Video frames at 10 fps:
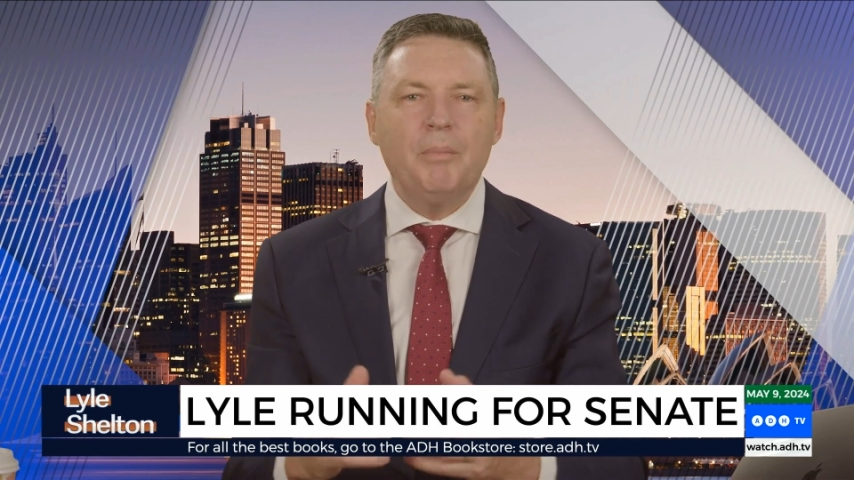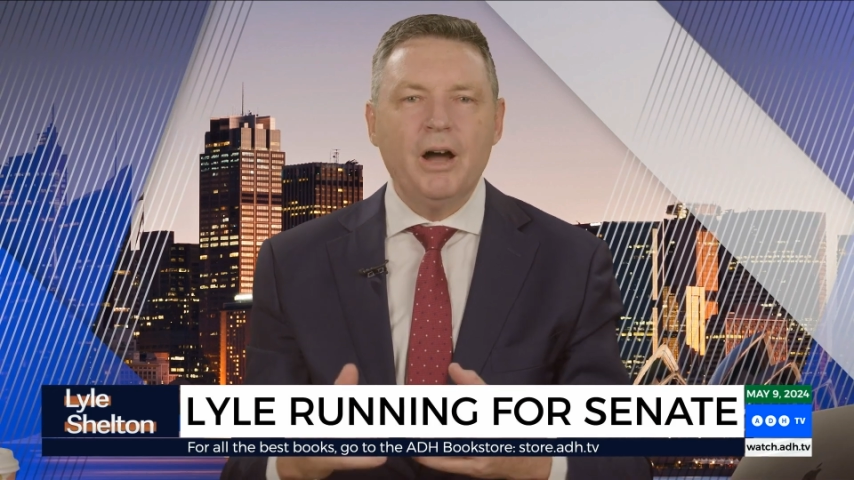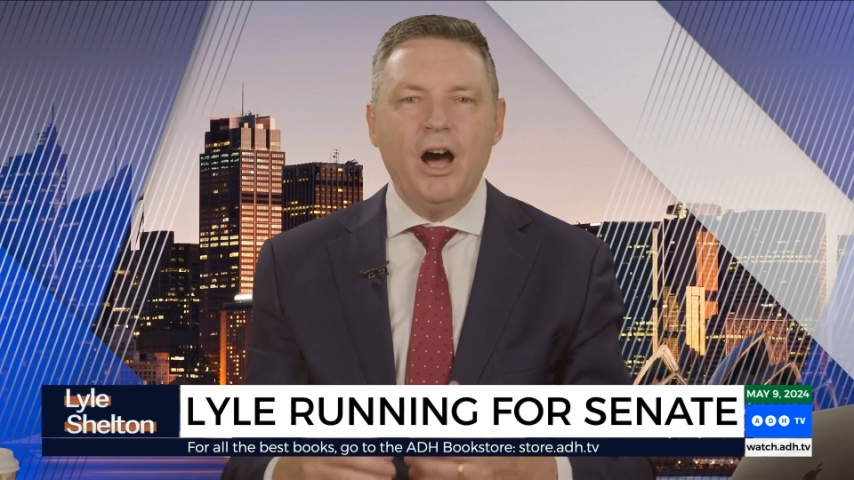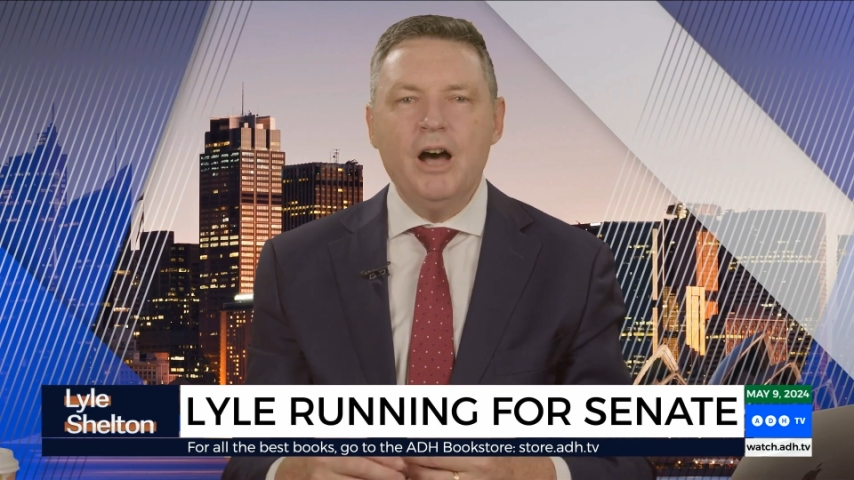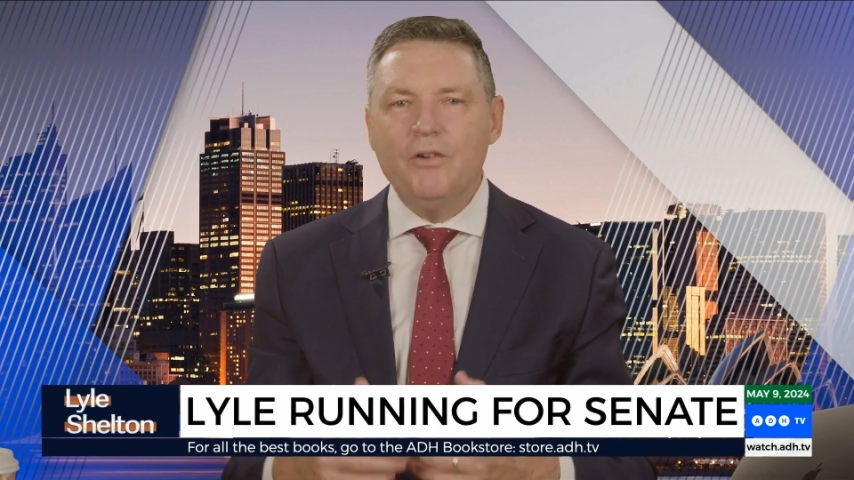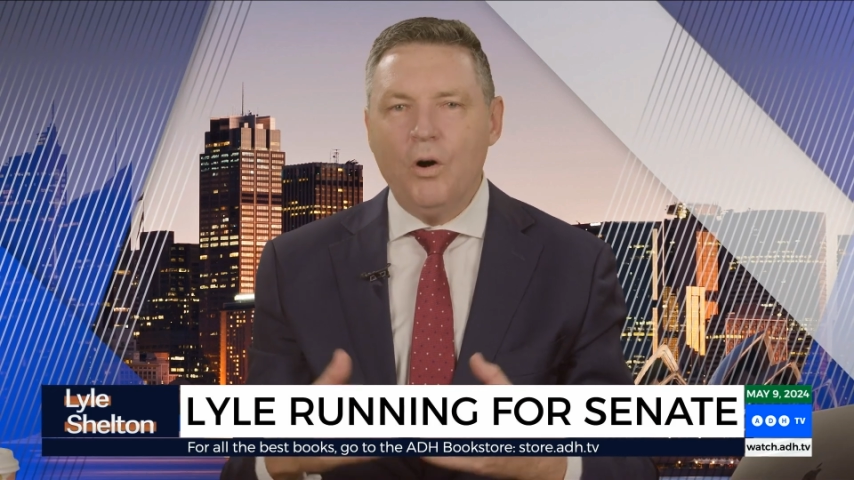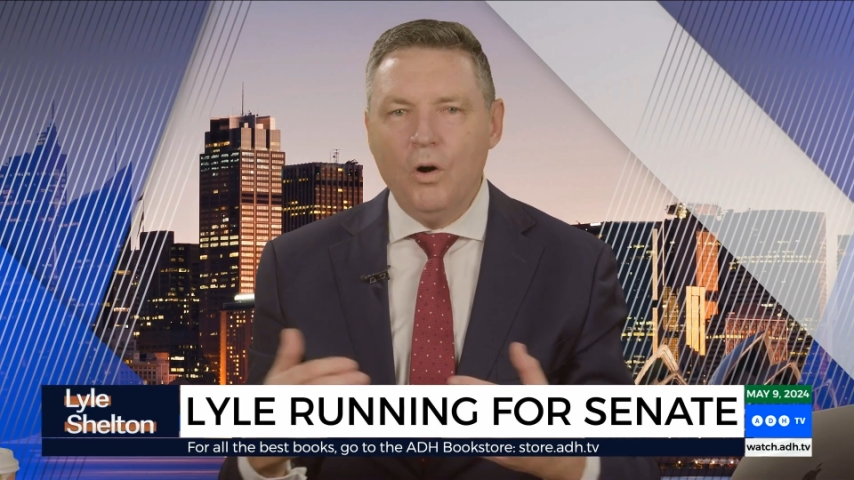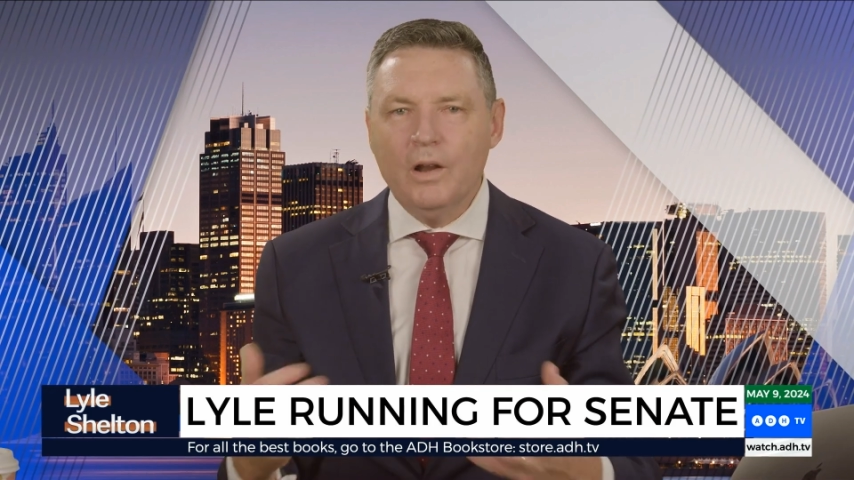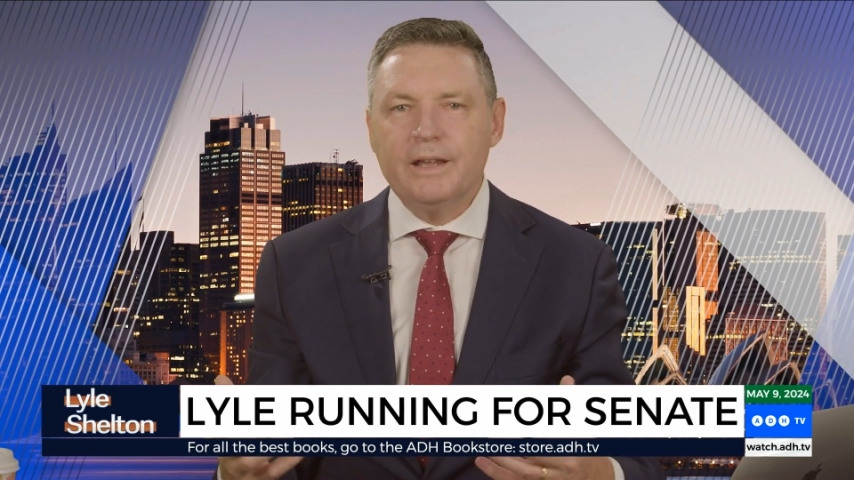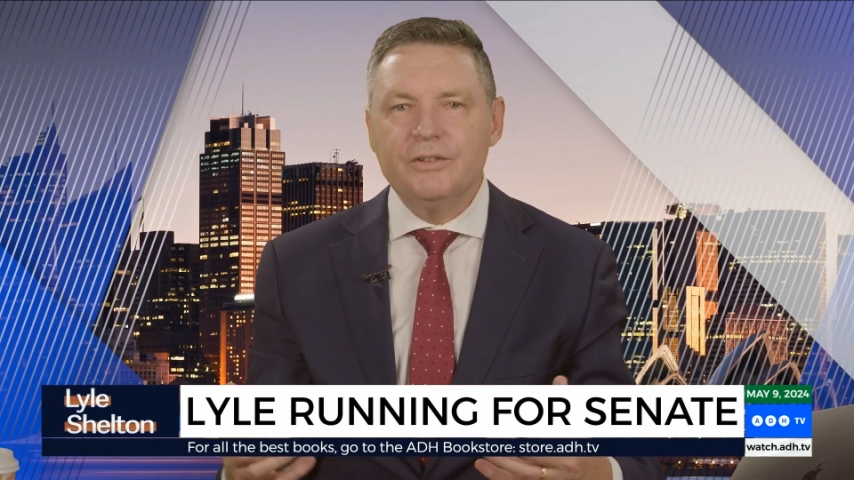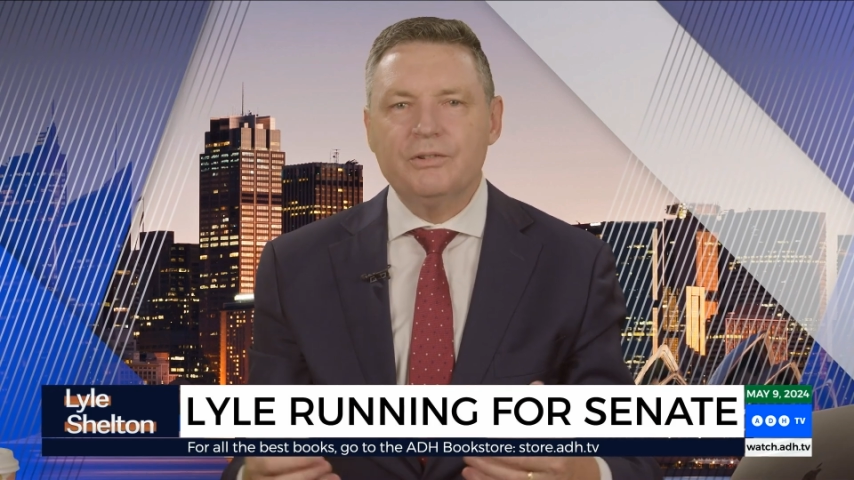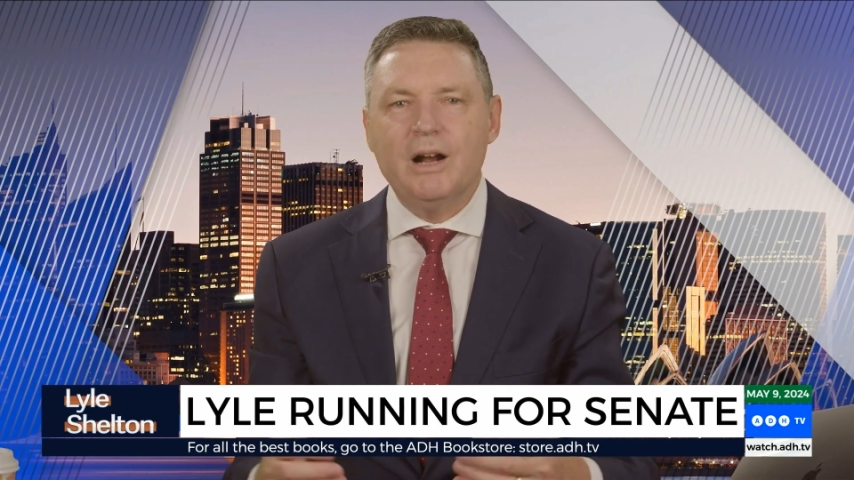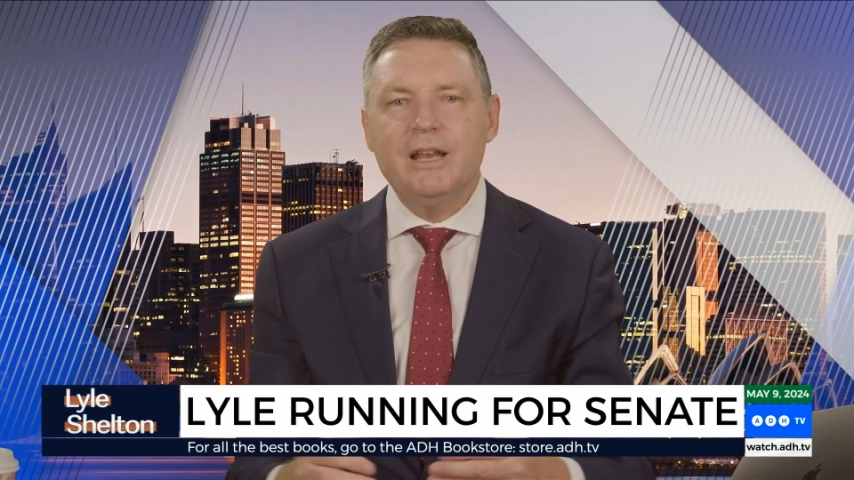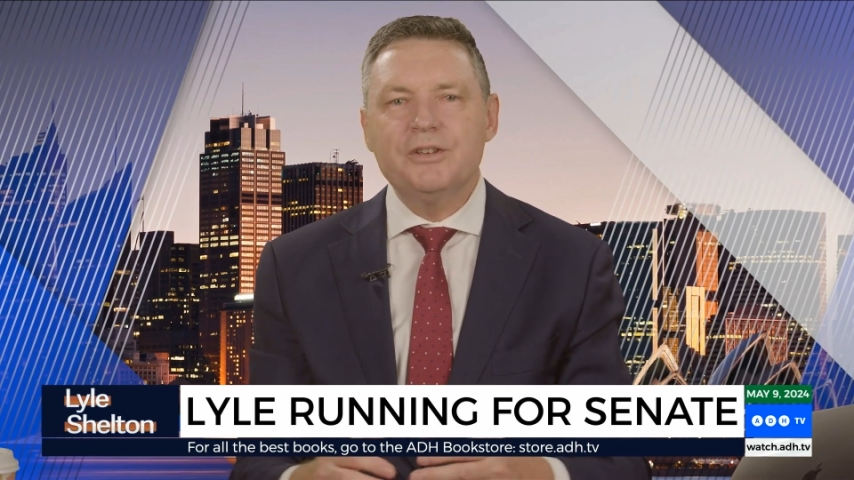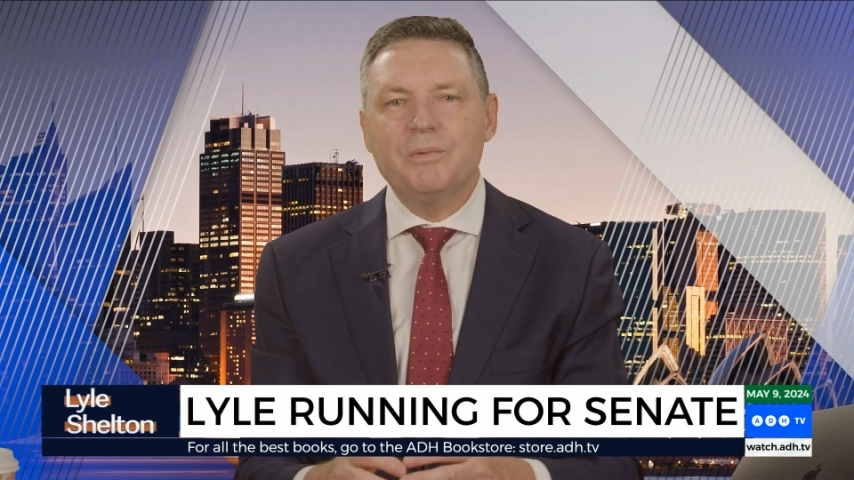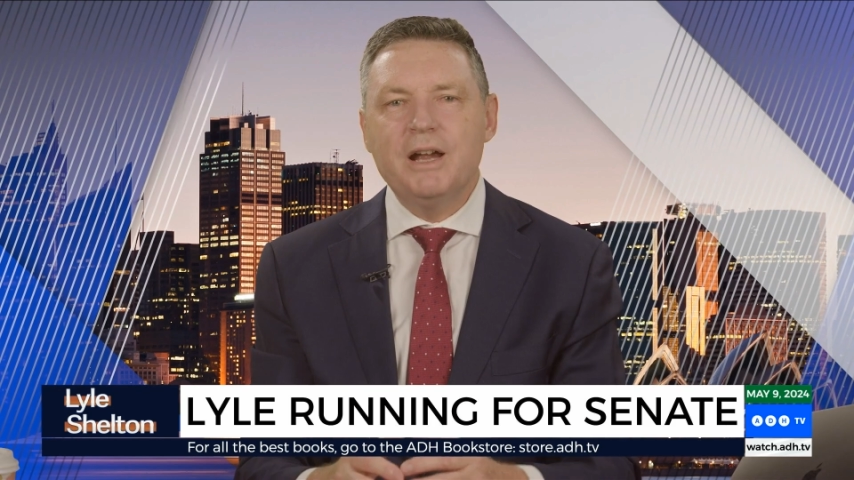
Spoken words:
by overhauling Australia's